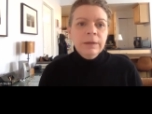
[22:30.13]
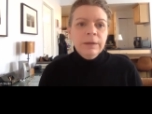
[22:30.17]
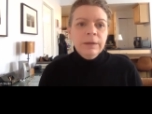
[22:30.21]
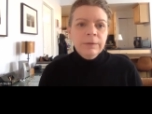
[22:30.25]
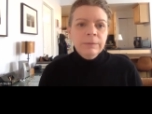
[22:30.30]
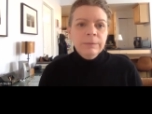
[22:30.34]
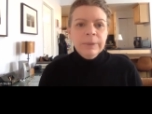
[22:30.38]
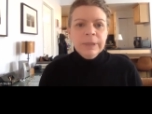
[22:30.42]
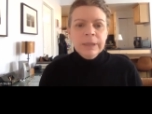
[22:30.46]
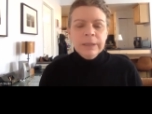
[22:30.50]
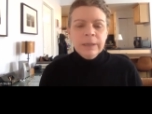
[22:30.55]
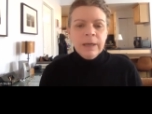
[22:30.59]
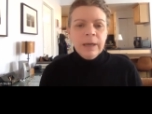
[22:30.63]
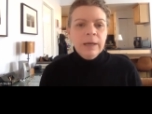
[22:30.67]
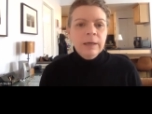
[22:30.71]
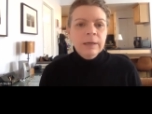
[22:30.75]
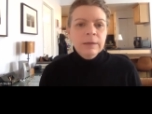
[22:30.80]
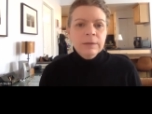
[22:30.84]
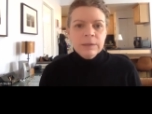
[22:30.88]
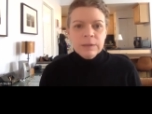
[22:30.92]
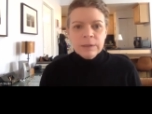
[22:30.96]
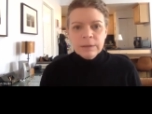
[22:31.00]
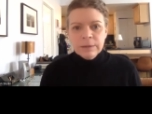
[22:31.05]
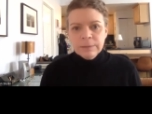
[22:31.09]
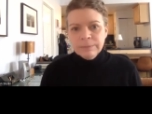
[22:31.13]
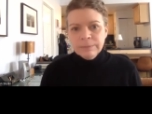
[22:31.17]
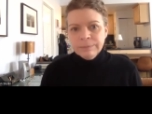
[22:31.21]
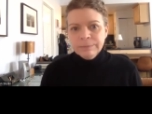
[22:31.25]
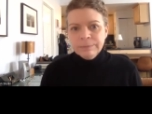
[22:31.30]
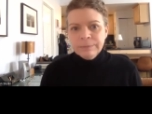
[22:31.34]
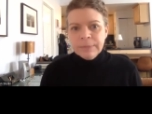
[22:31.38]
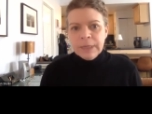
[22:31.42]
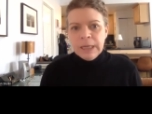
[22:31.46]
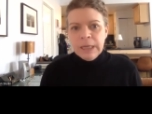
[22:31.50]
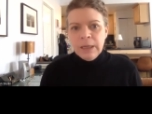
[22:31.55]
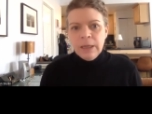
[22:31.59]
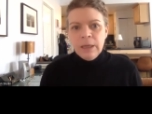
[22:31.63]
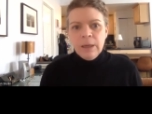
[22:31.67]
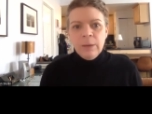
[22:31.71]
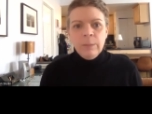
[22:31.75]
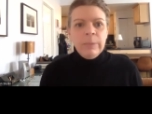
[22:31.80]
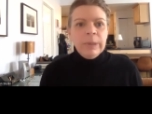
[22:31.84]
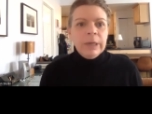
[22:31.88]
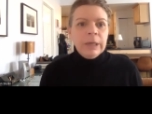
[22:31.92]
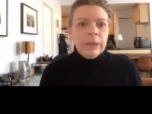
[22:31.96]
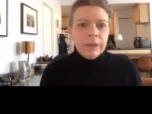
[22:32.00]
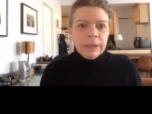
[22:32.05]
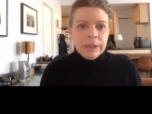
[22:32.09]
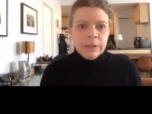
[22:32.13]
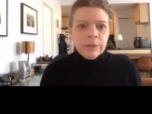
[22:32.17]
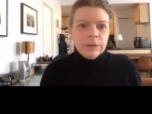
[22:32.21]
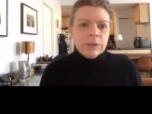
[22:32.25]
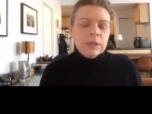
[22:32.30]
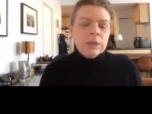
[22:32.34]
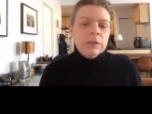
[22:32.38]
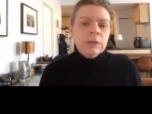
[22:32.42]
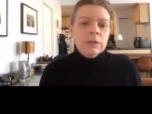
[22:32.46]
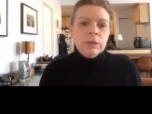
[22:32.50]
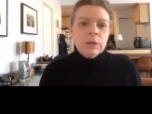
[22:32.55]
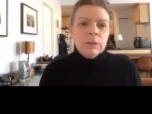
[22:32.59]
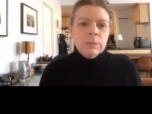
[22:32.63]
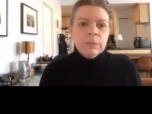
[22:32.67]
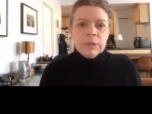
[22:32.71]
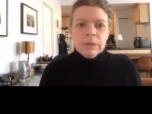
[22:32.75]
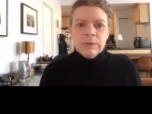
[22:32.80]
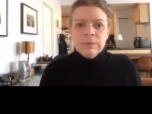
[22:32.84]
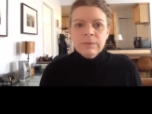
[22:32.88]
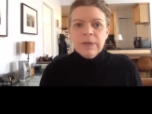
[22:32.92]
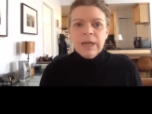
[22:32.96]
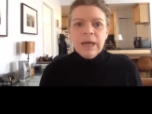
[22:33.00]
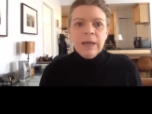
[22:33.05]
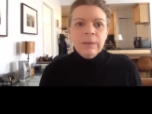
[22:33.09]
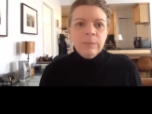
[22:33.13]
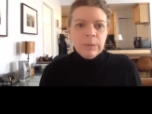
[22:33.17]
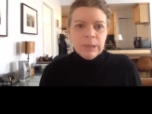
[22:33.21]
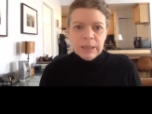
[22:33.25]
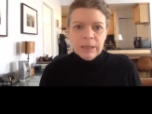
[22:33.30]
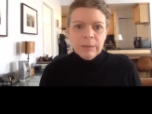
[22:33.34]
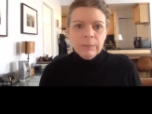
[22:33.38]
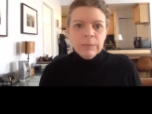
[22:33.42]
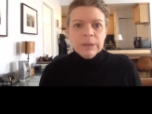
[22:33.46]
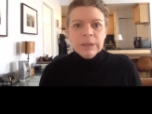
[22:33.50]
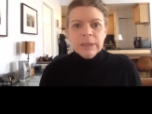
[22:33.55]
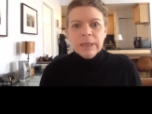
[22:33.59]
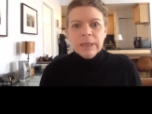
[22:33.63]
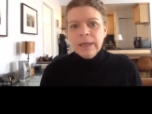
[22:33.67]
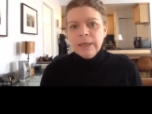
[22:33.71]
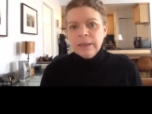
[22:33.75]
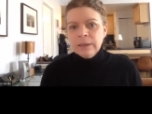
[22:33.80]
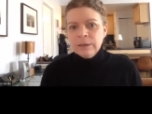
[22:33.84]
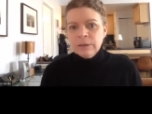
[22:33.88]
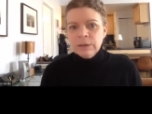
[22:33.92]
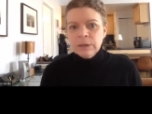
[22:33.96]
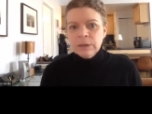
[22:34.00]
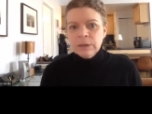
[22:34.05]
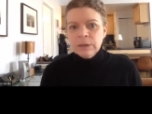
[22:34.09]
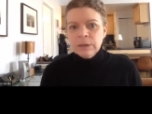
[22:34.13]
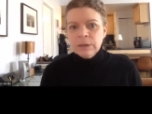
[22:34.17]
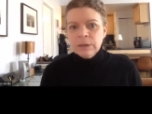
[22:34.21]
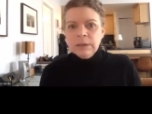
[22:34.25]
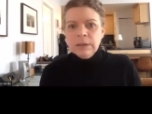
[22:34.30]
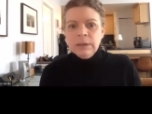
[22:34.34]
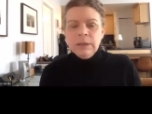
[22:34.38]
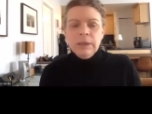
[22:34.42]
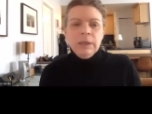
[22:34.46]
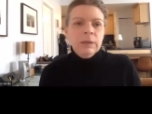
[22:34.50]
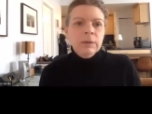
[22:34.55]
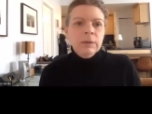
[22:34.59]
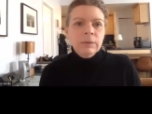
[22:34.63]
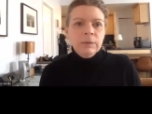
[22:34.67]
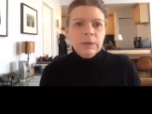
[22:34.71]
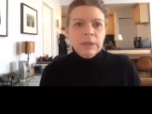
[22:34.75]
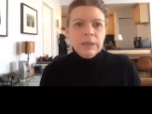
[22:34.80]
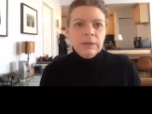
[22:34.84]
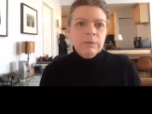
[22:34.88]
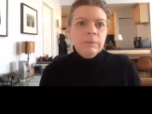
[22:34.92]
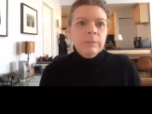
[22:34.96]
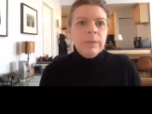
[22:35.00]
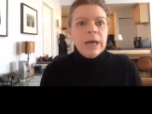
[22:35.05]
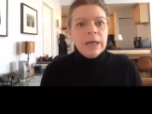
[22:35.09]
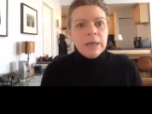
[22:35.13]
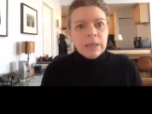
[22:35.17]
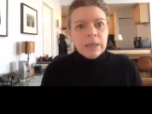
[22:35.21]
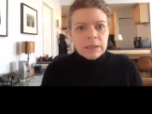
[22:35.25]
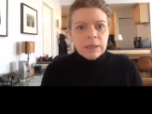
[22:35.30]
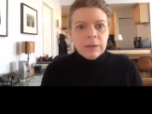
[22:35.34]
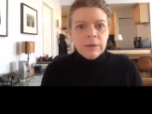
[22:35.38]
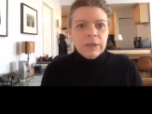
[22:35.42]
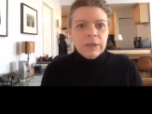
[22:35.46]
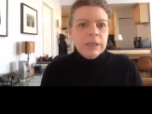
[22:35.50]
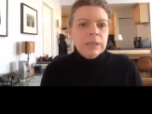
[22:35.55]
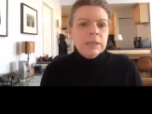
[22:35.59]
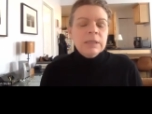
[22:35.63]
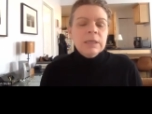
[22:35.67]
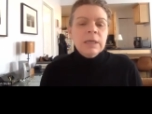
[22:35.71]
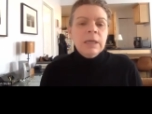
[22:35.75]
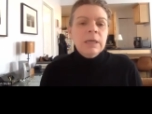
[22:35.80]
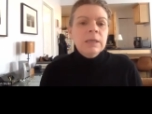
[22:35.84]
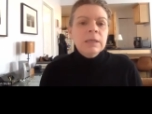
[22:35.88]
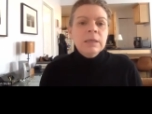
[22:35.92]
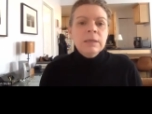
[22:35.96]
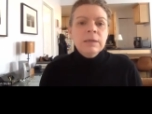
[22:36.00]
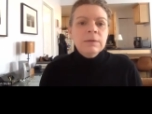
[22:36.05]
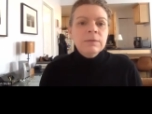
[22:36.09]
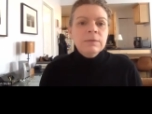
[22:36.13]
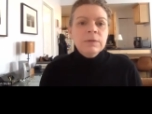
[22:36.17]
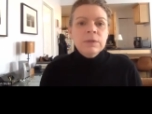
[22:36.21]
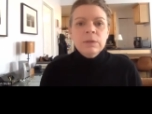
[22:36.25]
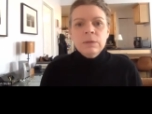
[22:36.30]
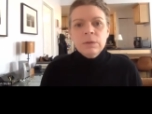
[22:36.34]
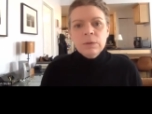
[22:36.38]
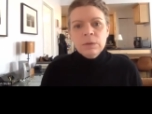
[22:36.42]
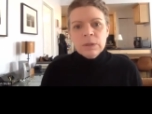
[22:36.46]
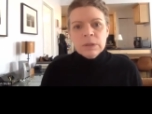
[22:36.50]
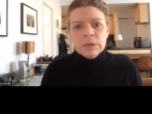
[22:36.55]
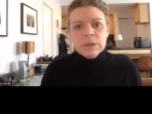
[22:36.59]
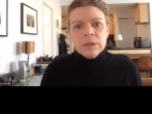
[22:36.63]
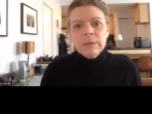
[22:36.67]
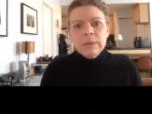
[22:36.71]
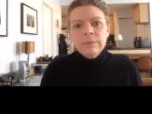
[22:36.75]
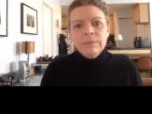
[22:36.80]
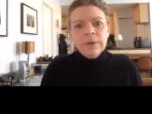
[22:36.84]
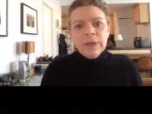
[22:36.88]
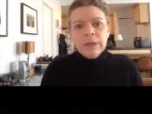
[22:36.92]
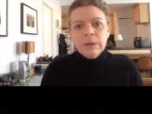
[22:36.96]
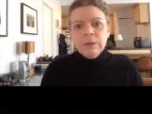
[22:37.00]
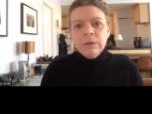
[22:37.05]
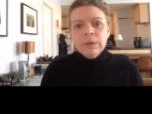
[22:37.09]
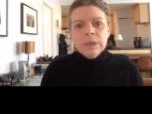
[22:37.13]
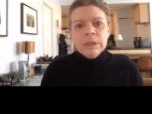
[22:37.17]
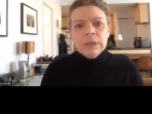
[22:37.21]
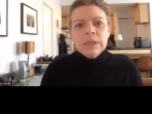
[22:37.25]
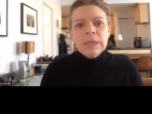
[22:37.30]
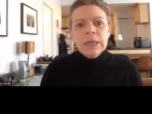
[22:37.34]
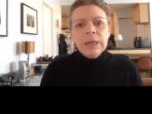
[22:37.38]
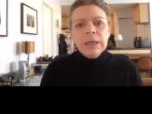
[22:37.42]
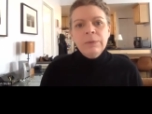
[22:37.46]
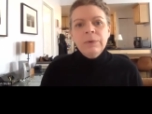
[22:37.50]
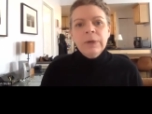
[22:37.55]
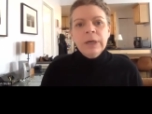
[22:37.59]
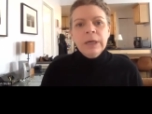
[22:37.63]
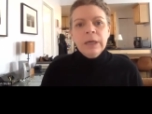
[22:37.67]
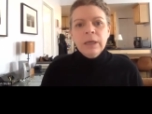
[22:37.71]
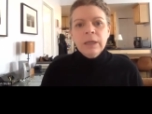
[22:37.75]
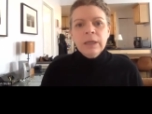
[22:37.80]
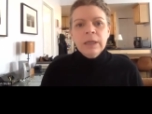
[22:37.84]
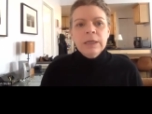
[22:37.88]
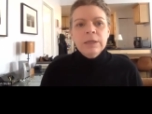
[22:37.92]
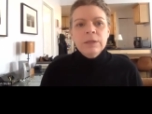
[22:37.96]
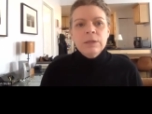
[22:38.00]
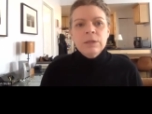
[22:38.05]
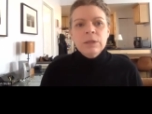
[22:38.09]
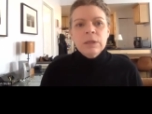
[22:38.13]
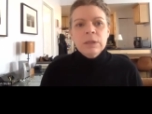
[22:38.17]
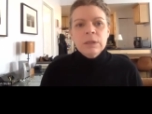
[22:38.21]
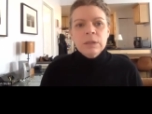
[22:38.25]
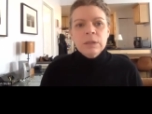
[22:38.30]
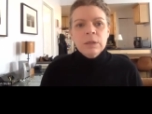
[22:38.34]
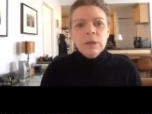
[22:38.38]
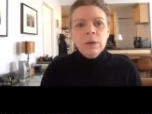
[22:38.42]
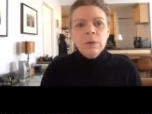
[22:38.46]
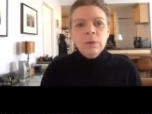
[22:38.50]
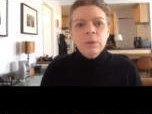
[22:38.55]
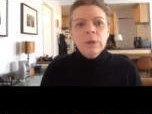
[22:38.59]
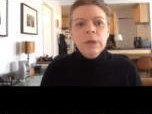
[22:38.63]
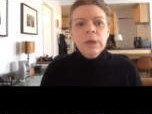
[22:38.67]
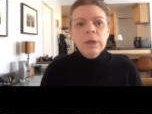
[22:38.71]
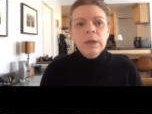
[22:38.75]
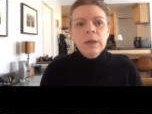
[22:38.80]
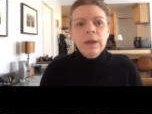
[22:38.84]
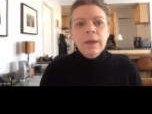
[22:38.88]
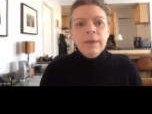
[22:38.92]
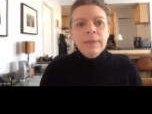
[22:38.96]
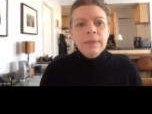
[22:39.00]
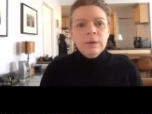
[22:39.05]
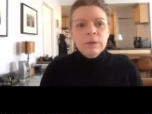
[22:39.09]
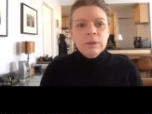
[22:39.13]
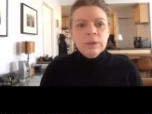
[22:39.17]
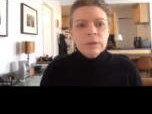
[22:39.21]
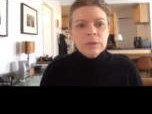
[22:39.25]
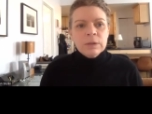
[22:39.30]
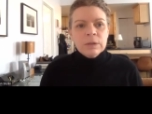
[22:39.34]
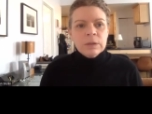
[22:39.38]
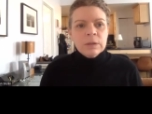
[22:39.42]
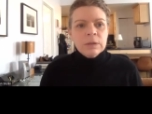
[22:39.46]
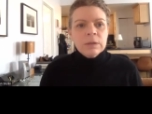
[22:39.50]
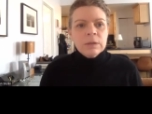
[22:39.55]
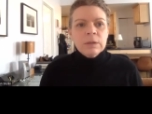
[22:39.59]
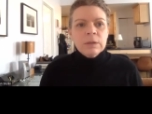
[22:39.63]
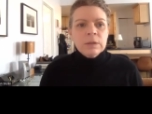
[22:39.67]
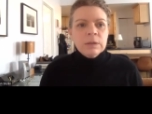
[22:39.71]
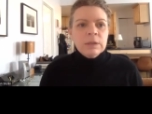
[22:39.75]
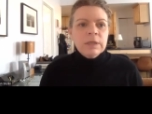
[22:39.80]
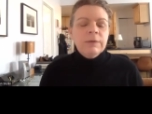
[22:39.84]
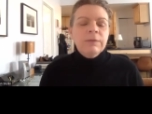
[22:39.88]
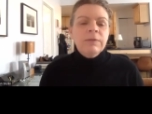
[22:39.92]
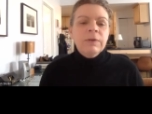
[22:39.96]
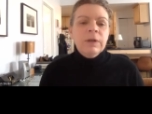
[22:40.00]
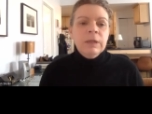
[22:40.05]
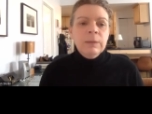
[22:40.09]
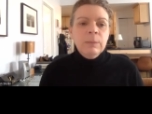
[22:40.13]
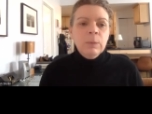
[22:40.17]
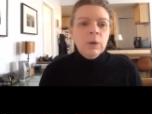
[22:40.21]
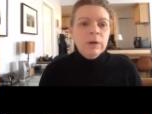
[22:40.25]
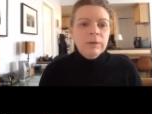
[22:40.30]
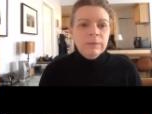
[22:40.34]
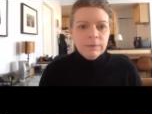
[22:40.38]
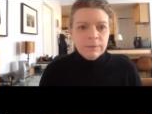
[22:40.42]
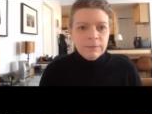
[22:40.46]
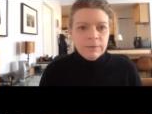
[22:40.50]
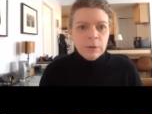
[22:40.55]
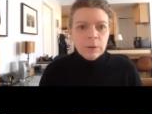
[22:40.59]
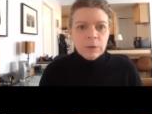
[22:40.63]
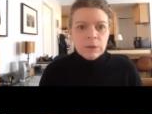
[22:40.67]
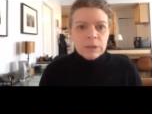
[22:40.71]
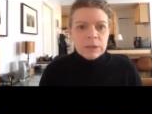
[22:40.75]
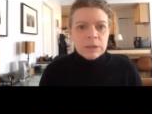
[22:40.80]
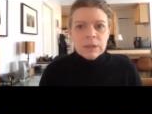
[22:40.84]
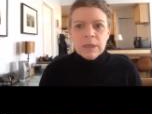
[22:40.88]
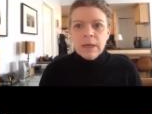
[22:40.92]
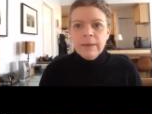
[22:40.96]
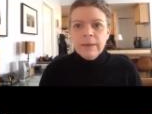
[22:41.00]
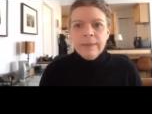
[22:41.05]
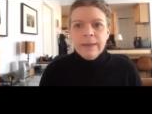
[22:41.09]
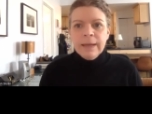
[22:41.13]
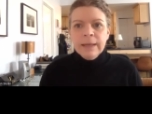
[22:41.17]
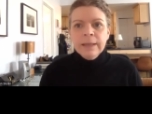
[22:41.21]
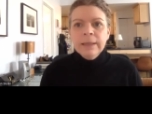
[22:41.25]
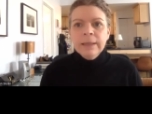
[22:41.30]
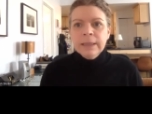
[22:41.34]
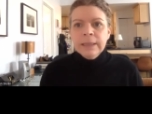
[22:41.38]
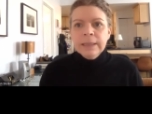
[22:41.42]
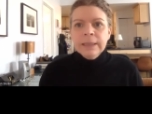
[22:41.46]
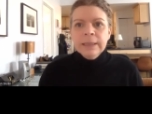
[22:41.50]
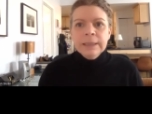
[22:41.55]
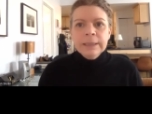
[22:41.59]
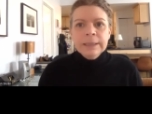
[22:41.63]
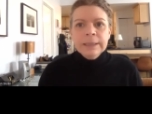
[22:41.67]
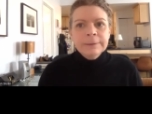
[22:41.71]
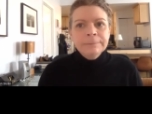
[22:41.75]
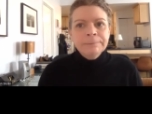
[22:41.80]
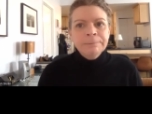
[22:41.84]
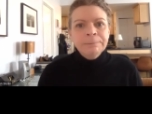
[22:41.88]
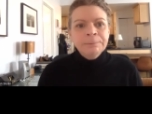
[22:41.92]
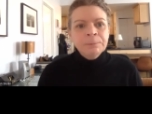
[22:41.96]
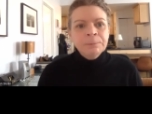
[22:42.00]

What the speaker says: There have been kind of some barriers in terms of not being able to actually, give monetary incentives due to some federal and state regulations. So there's definitely more of a focus on that lately.